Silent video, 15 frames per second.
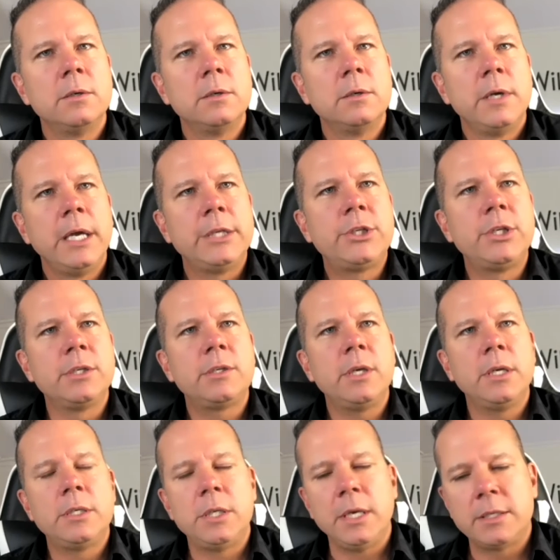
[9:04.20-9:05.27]
It's just,
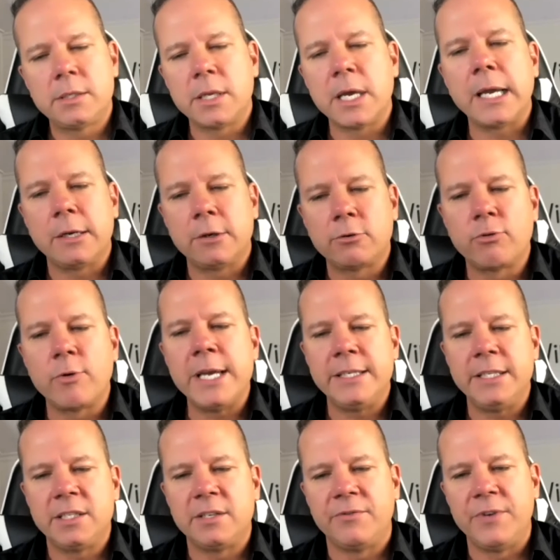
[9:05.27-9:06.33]
it's like
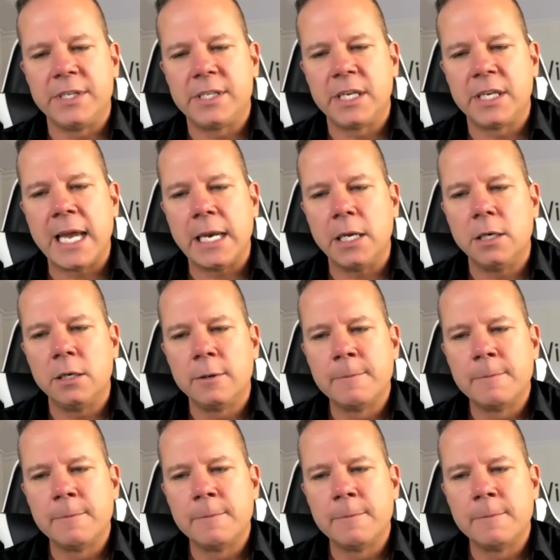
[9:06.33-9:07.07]
crazy sophisticated.